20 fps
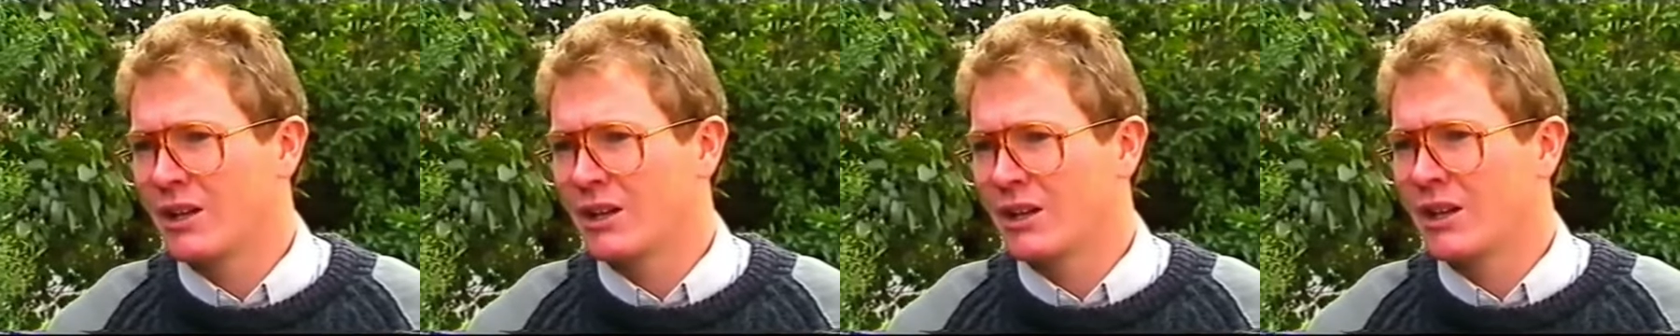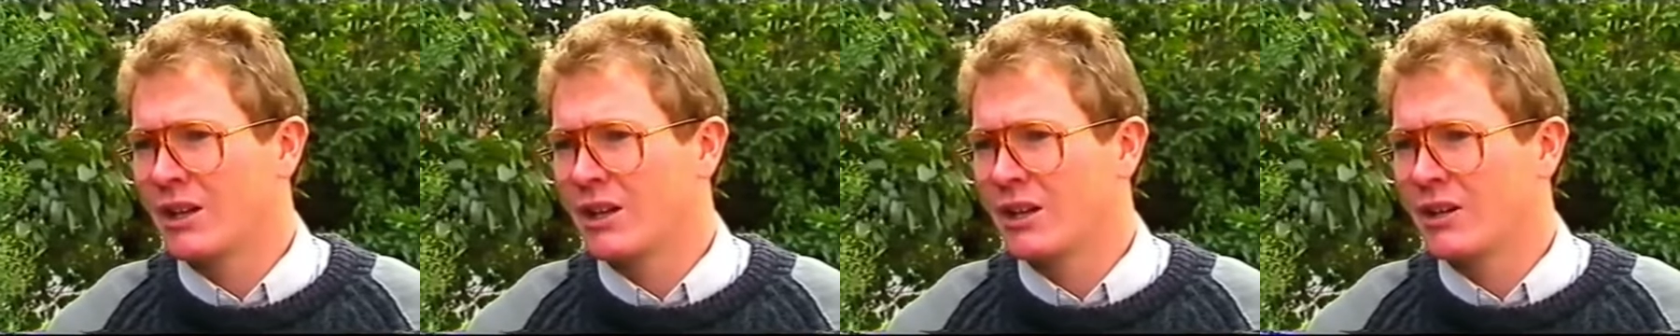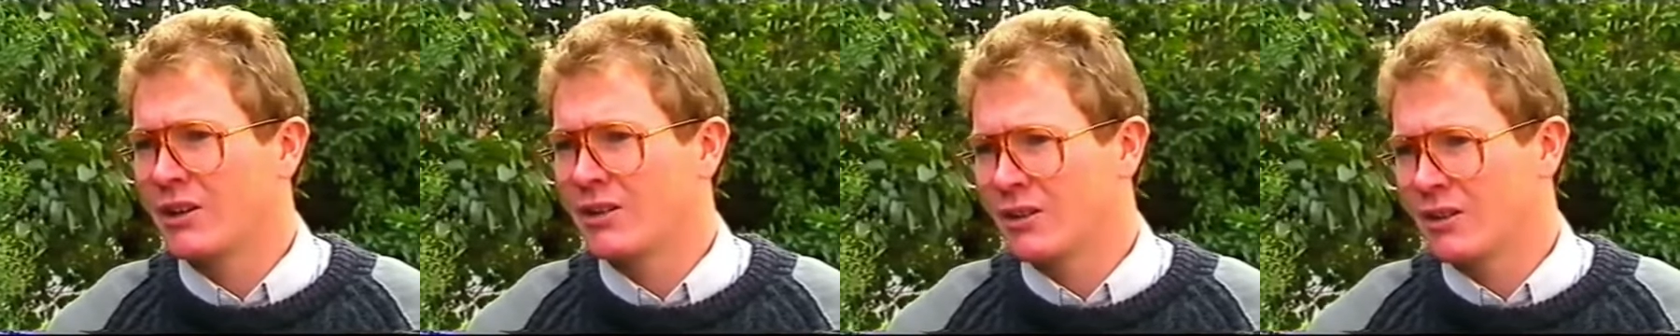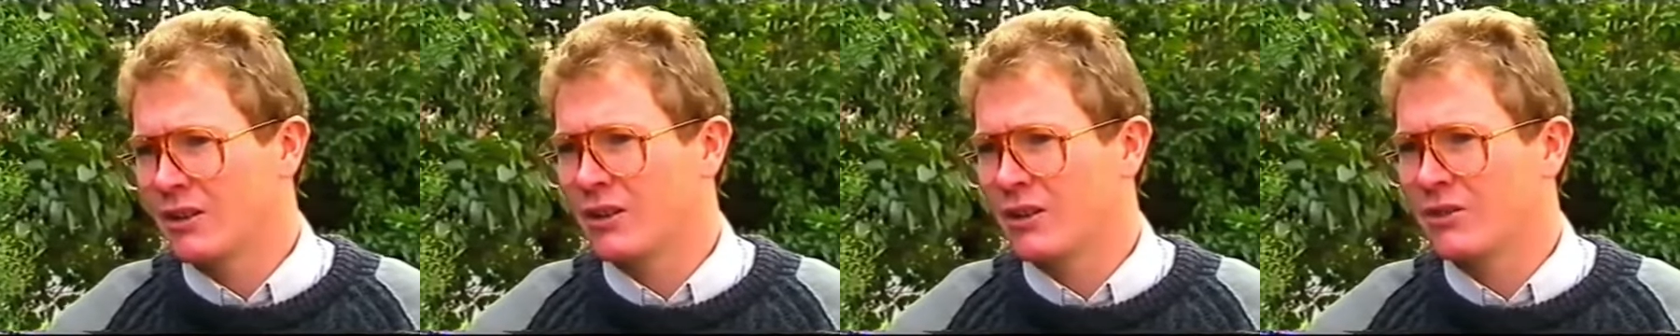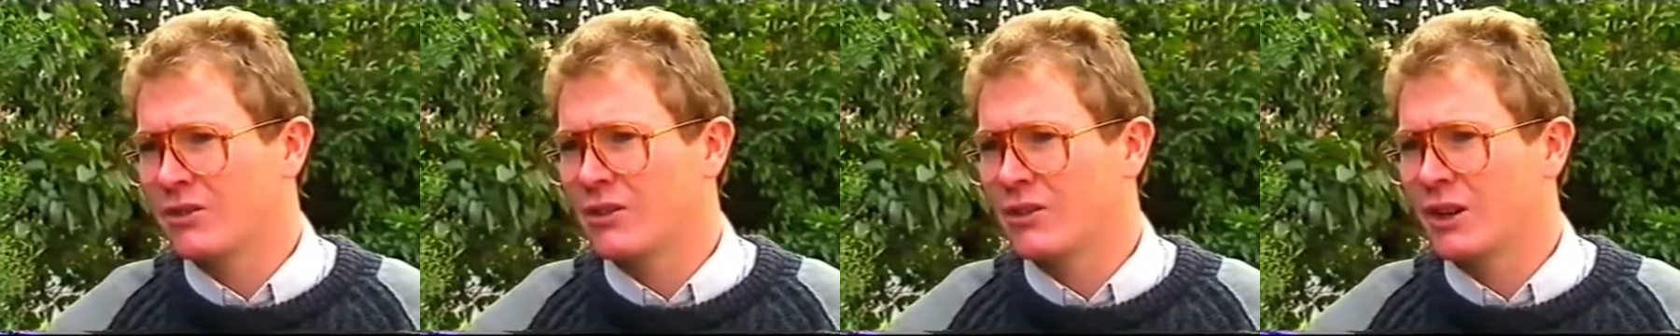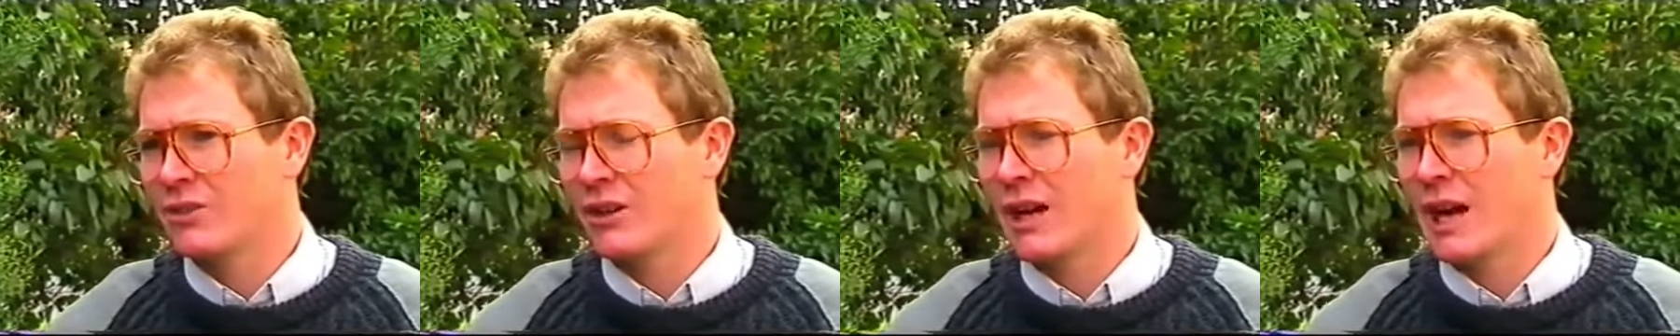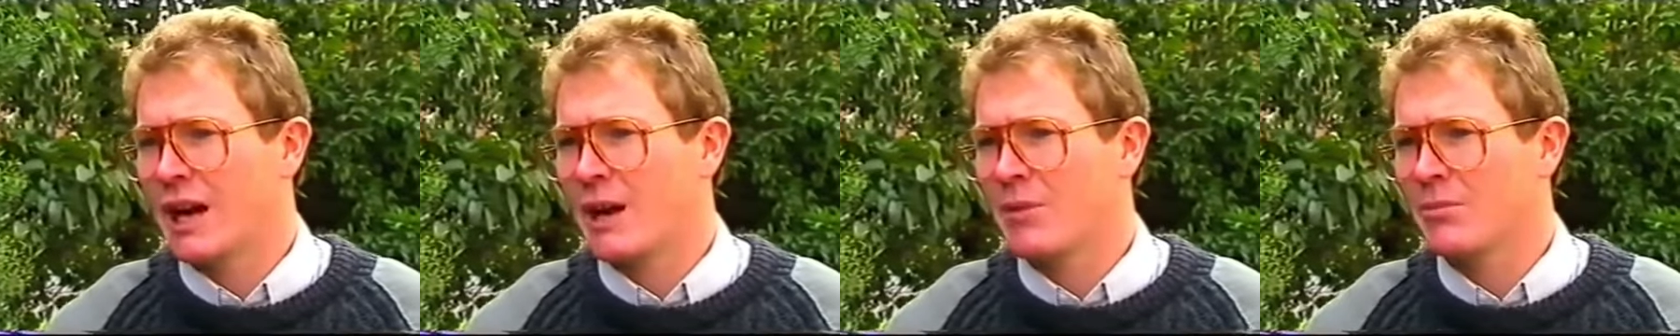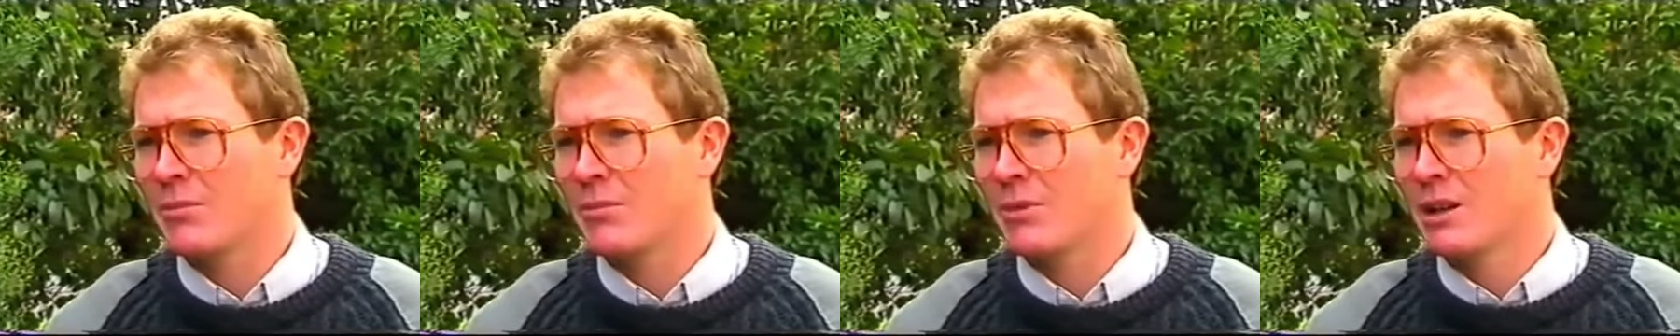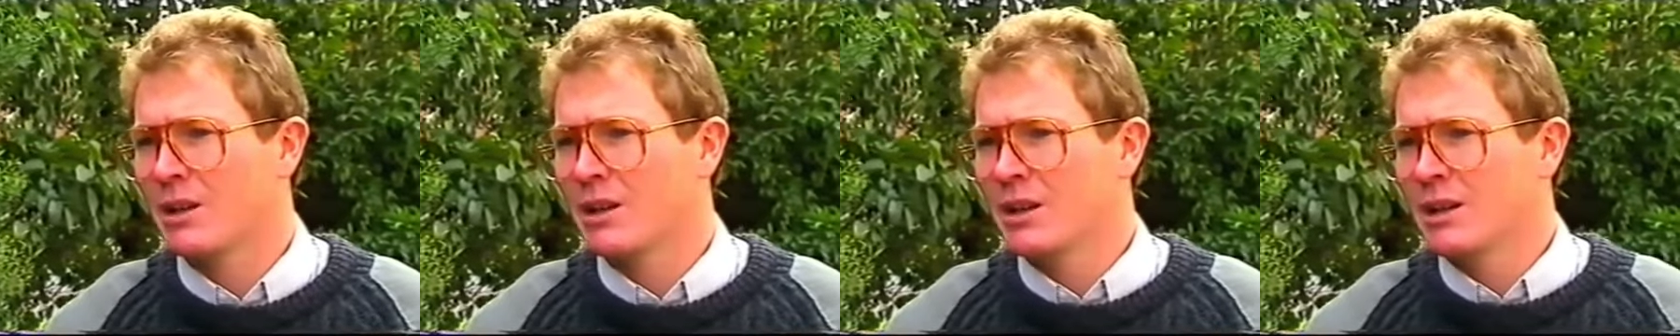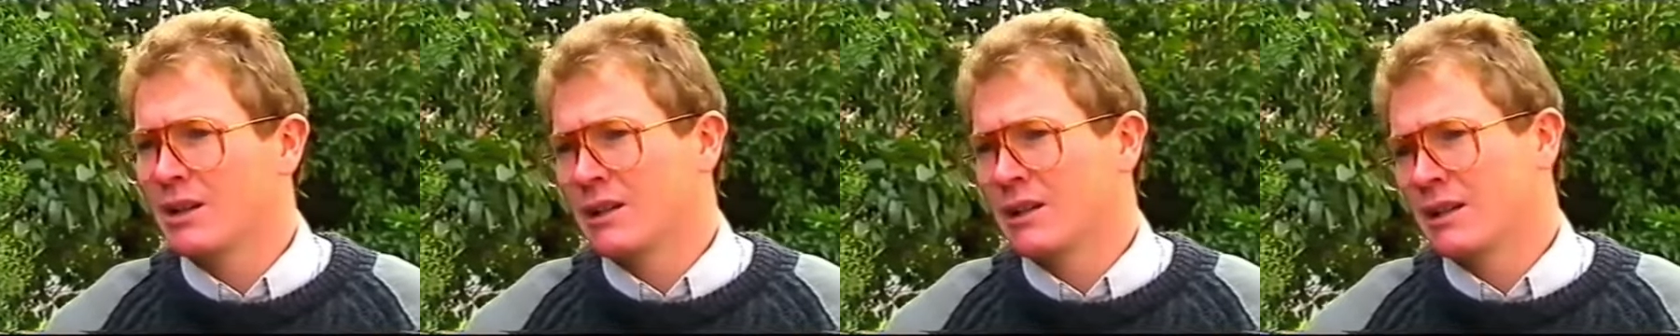kick in such a game
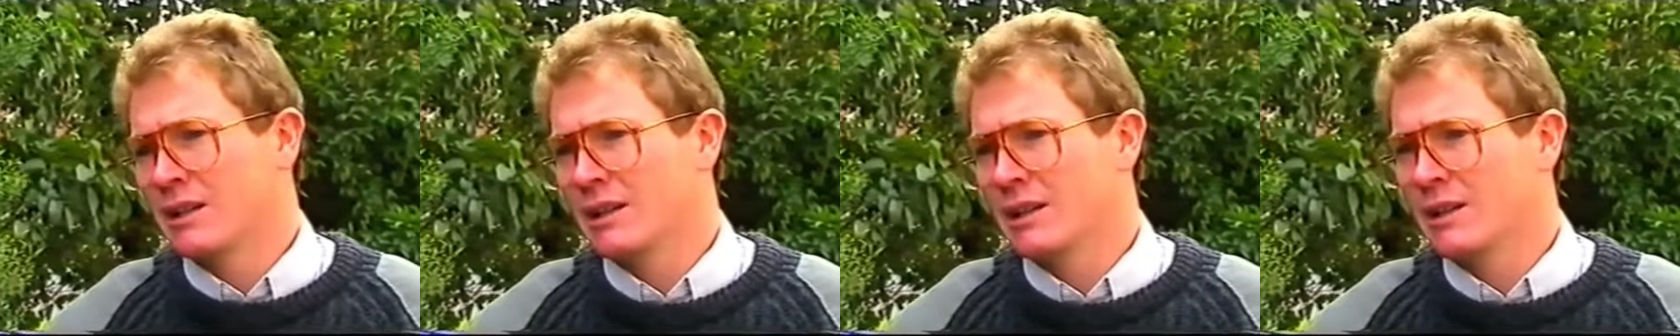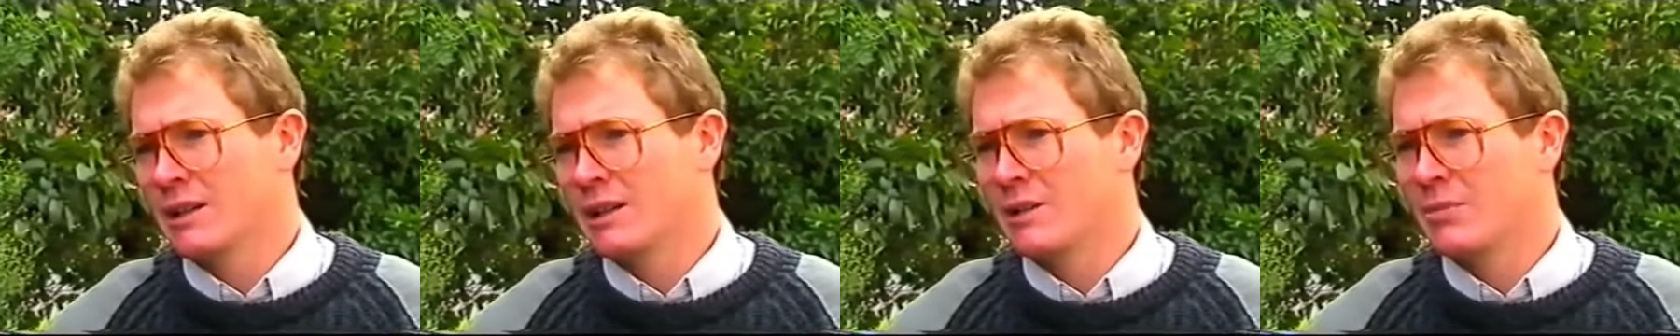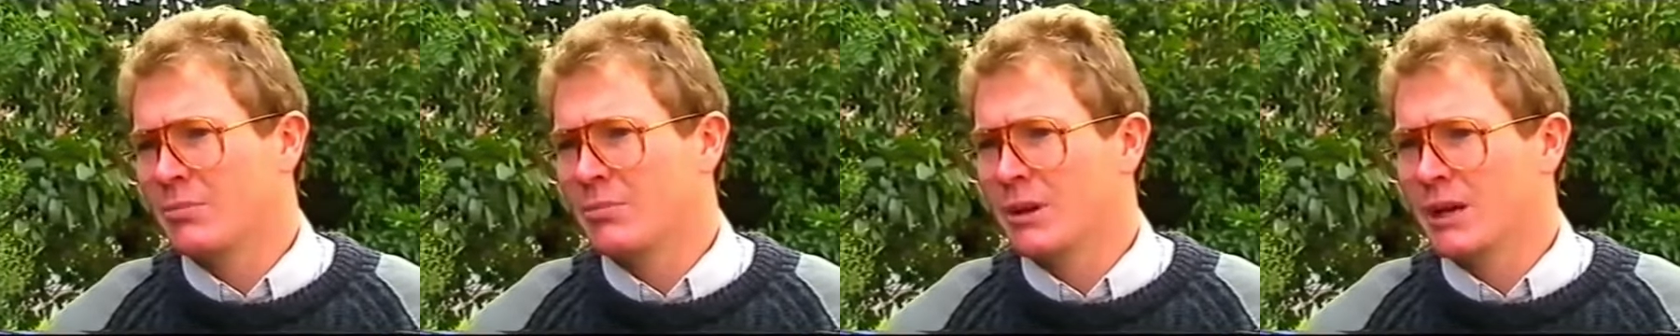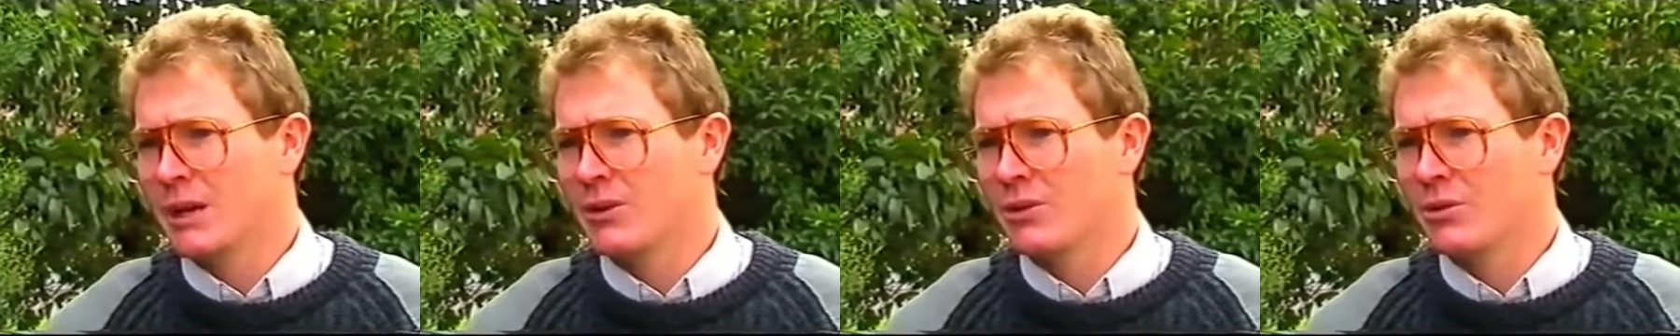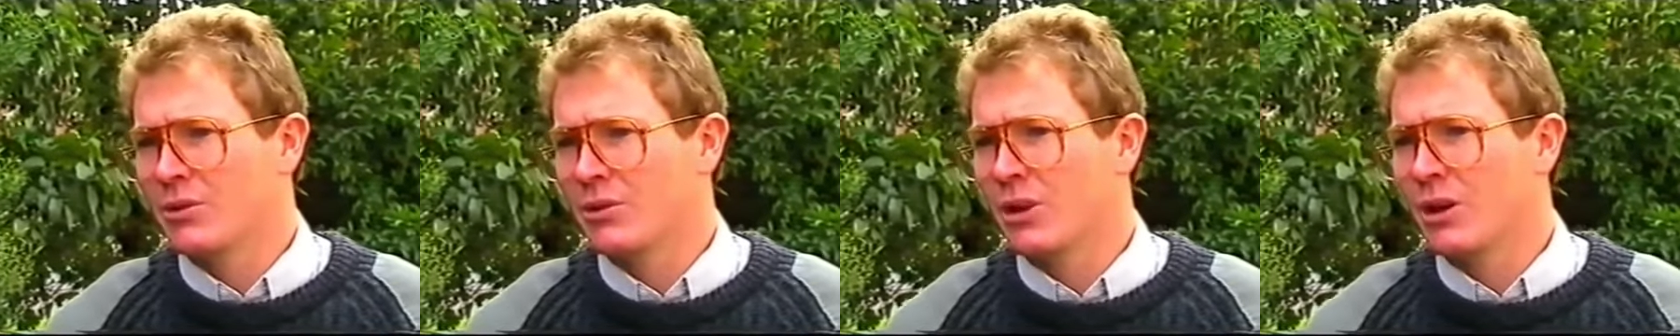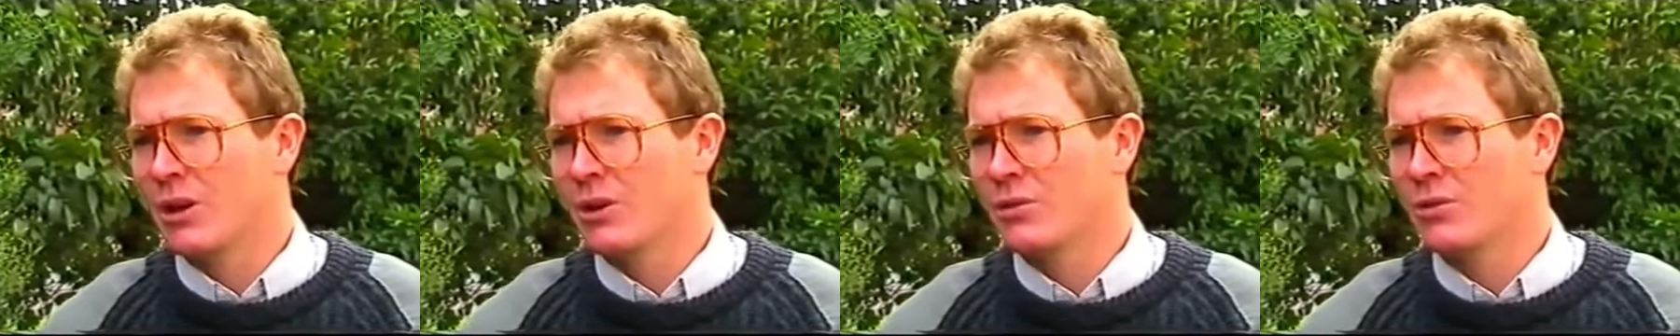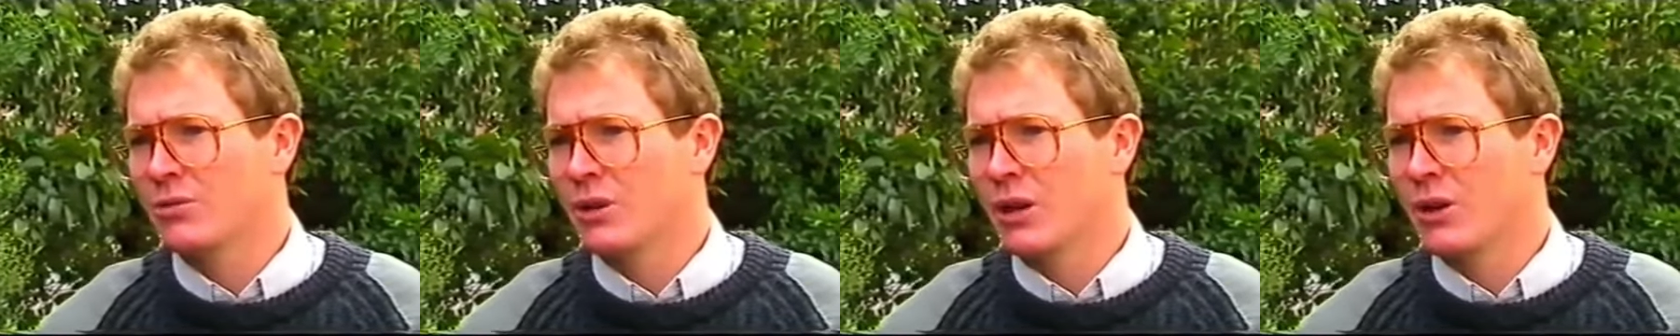compared to a local,